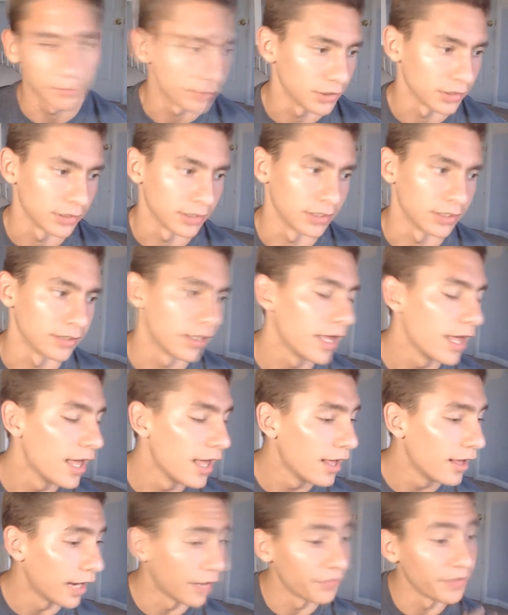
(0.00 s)
But
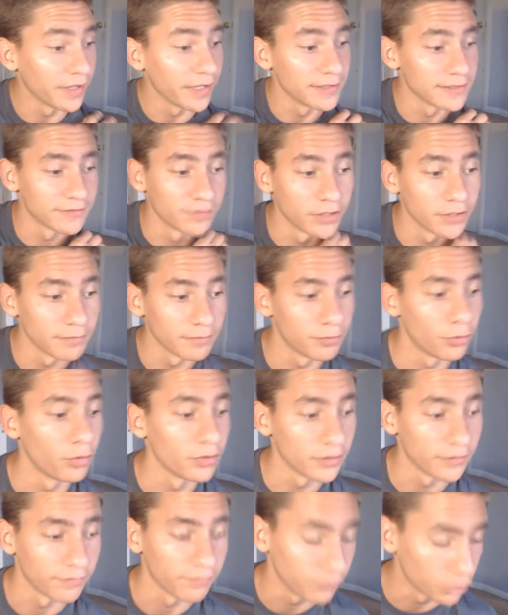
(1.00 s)
I think it's very
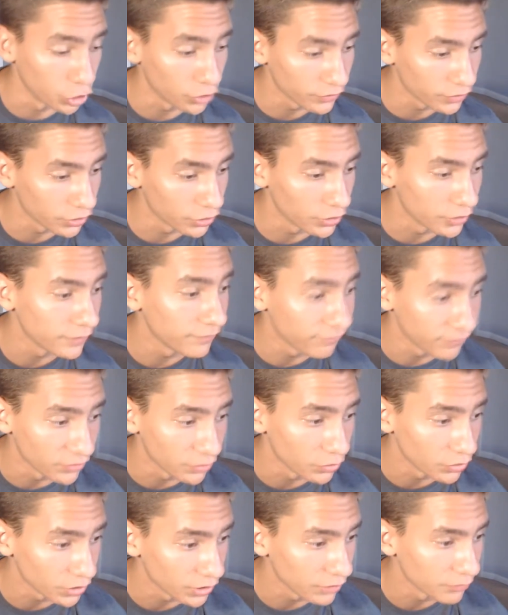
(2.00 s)
important to look good,
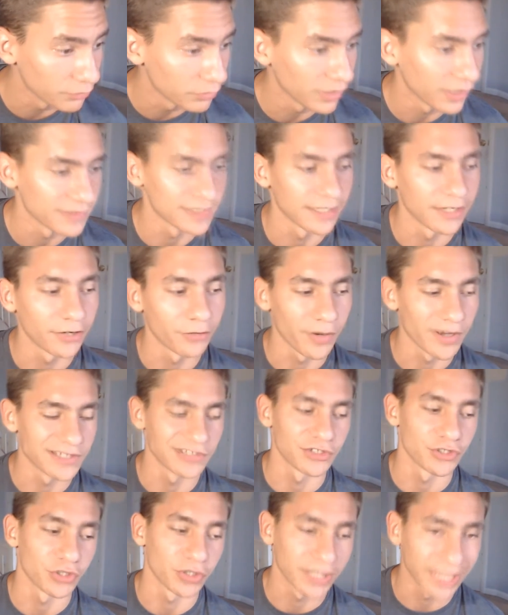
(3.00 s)
feel good, because it
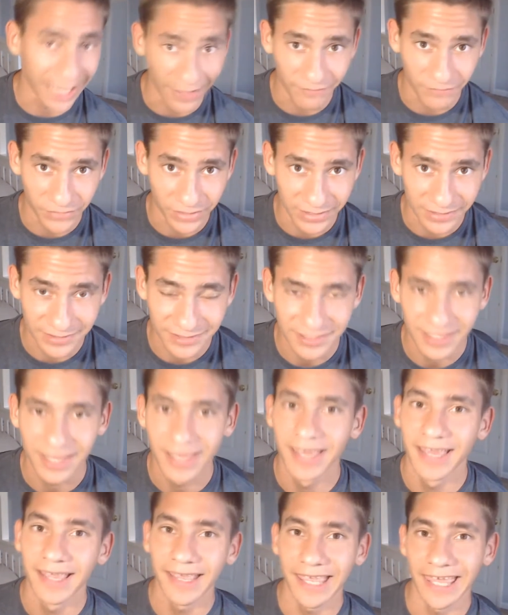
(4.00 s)
increases your confidence.
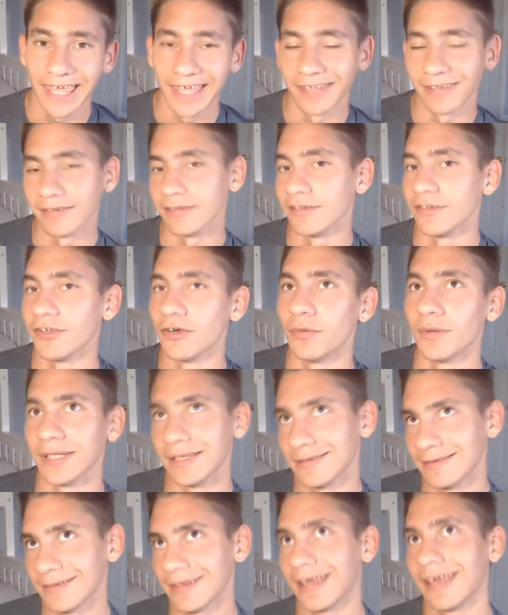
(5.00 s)
And you know what they
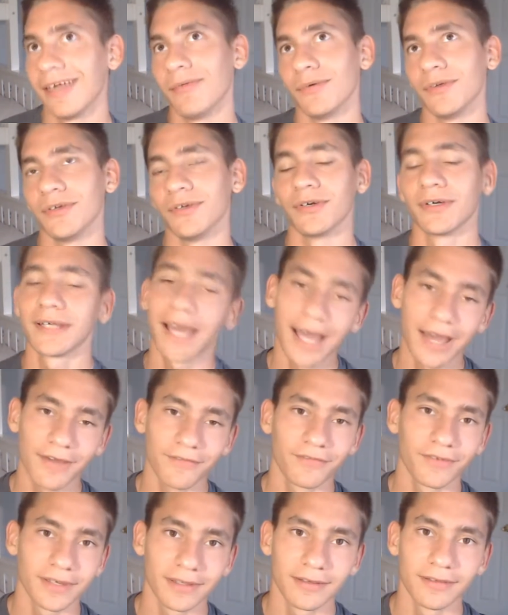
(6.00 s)
say, when you're
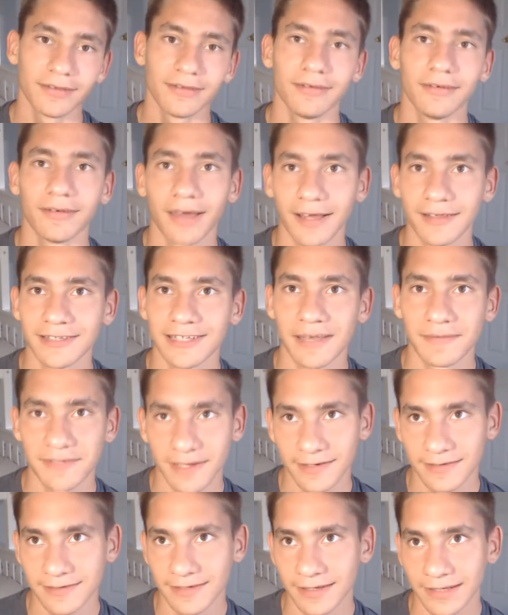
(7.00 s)
confident, 9 times
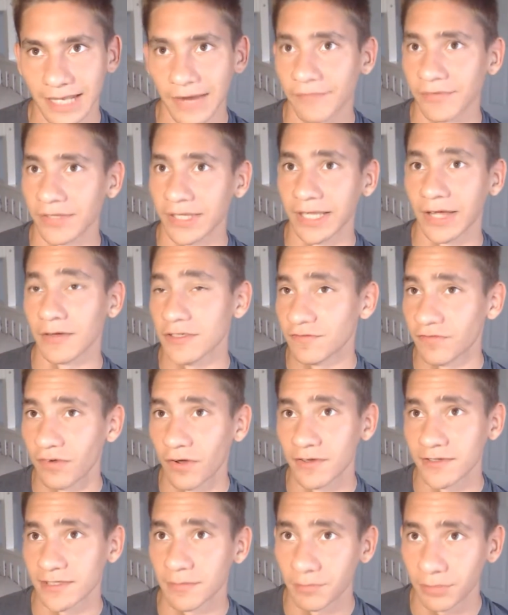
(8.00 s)
out of 10 everything else
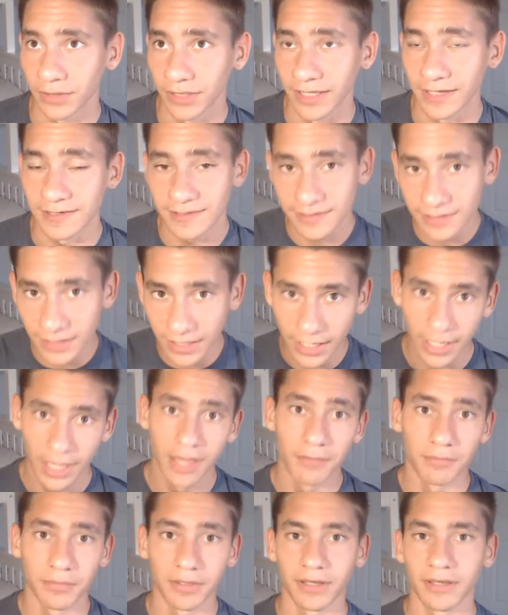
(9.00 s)
falls into place.
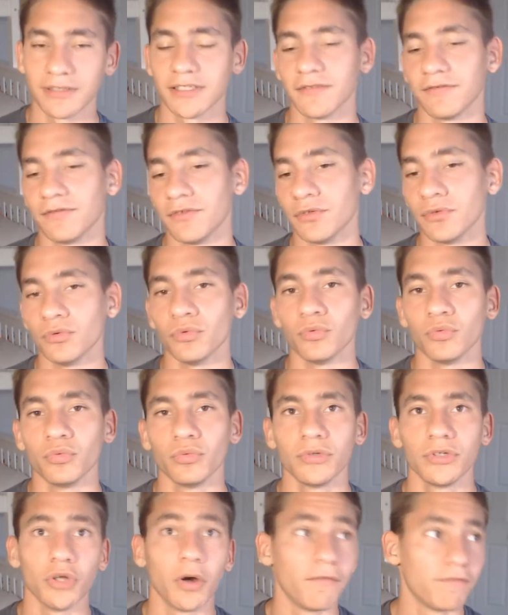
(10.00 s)
Because if you
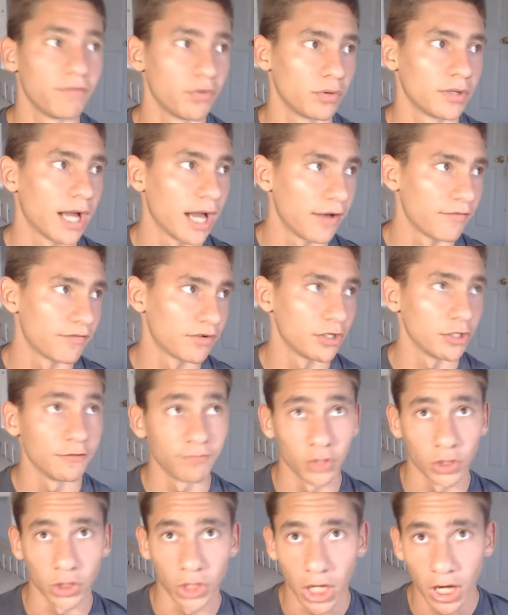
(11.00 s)
don't feel confident, you
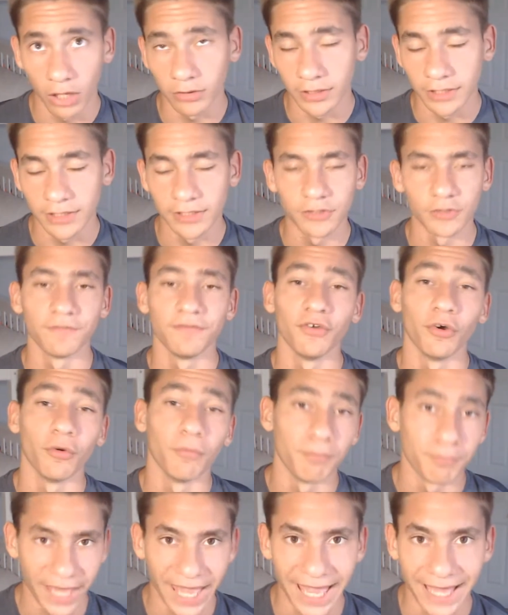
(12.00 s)
feel ugly, you feel
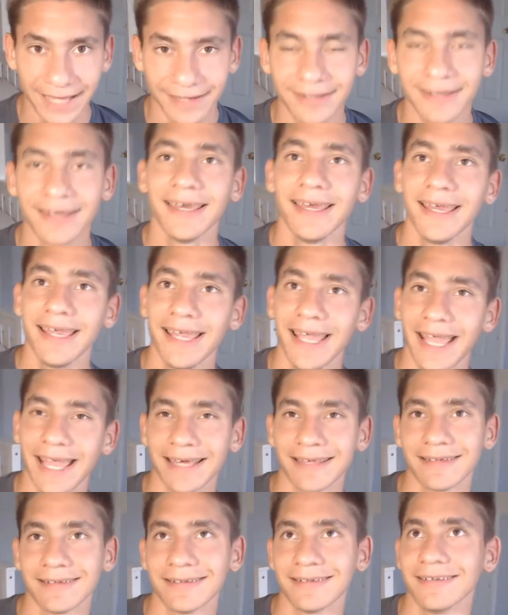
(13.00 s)
bad,
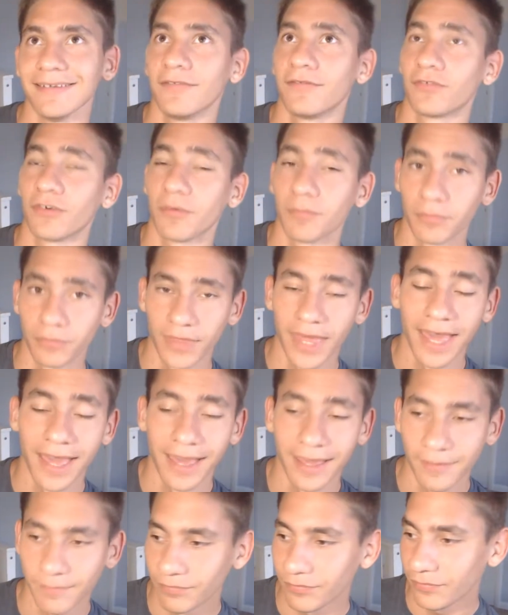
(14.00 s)
and from
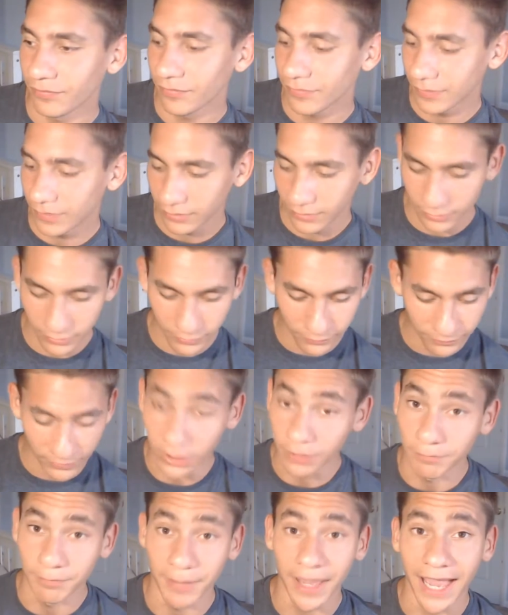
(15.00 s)
that,
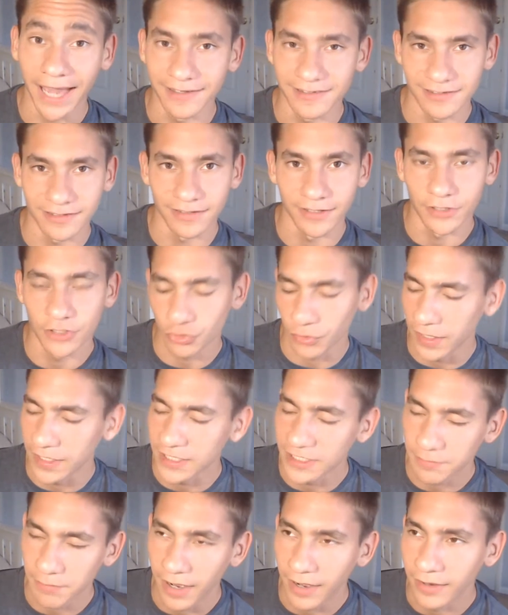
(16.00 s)
feeling bad is going to
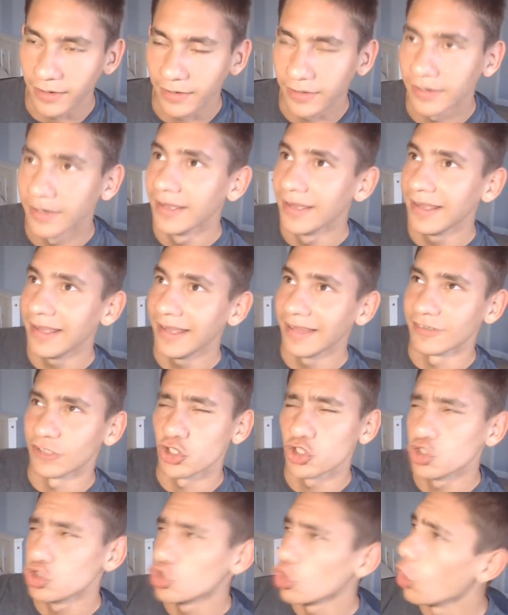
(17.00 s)
transpire into
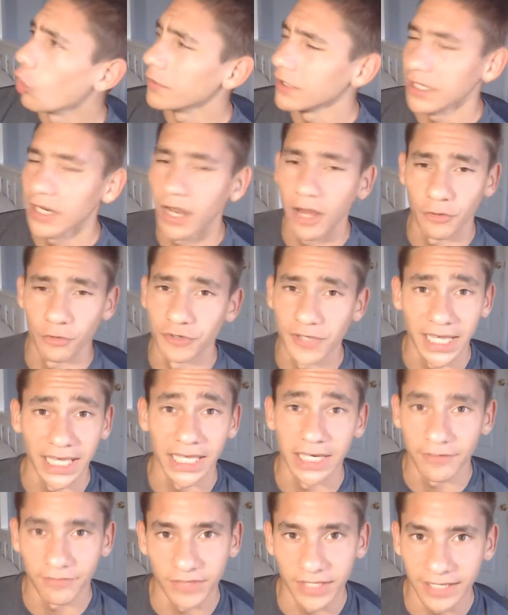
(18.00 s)
so many other
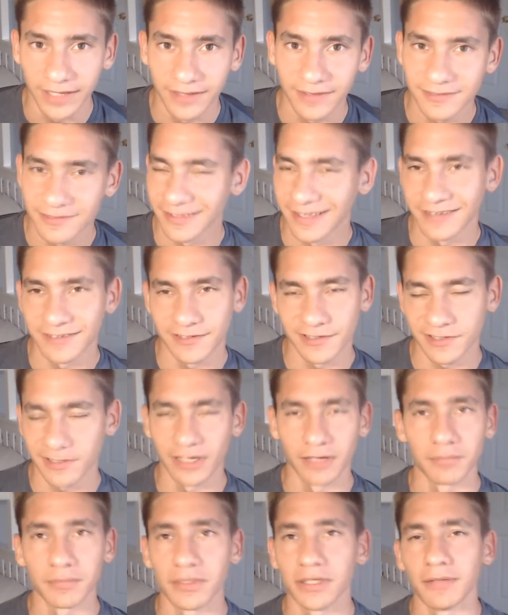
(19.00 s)
negative things, and that's just going
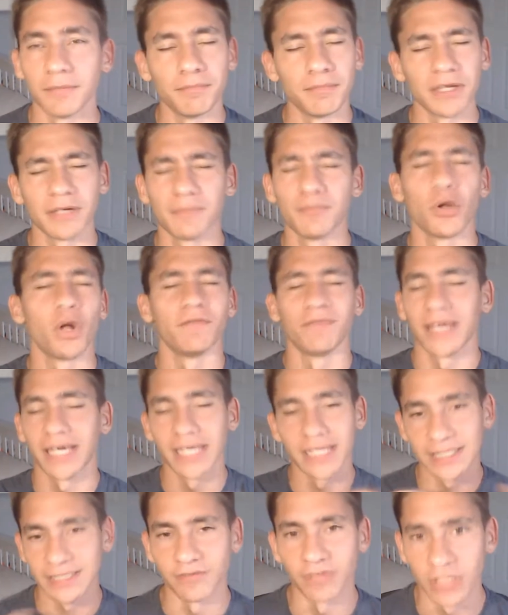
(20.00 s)
to be a big ball of
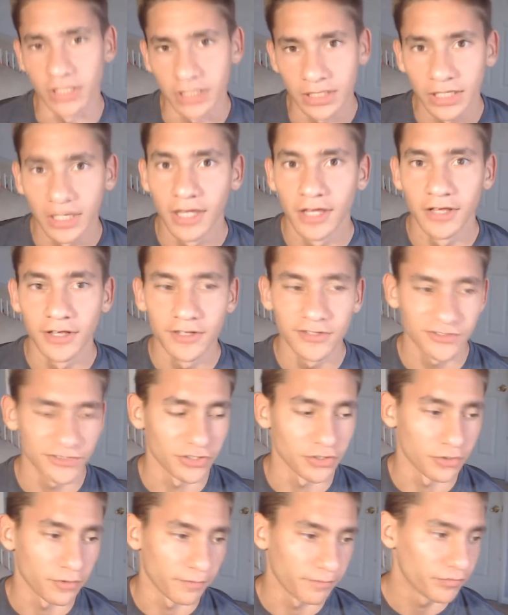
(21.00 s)
negativity.
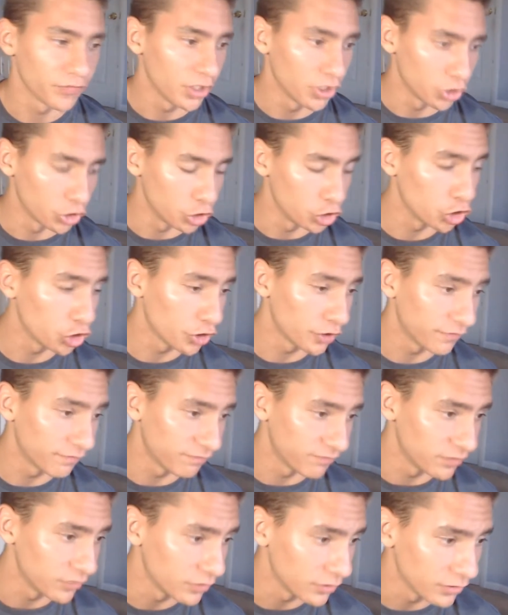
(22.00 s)
So look good,
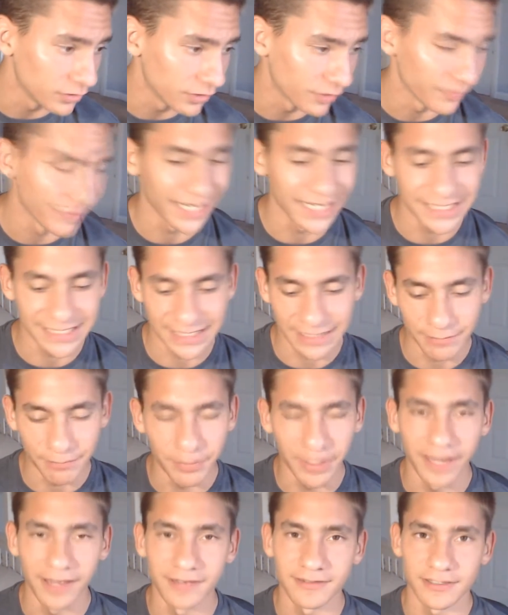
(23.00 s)
feel good, and that is the
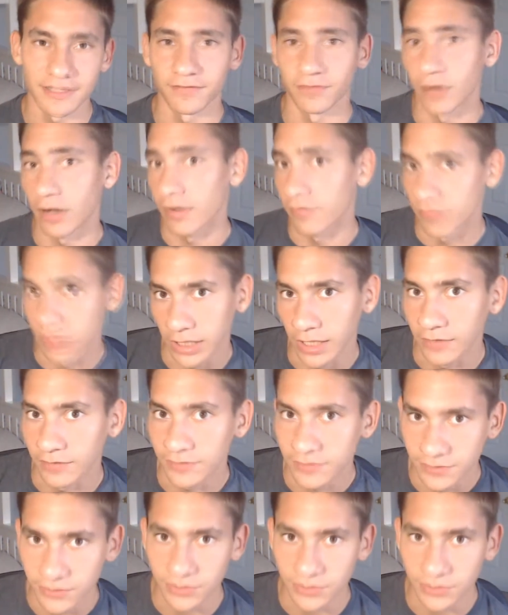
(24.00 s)
basis for everything else.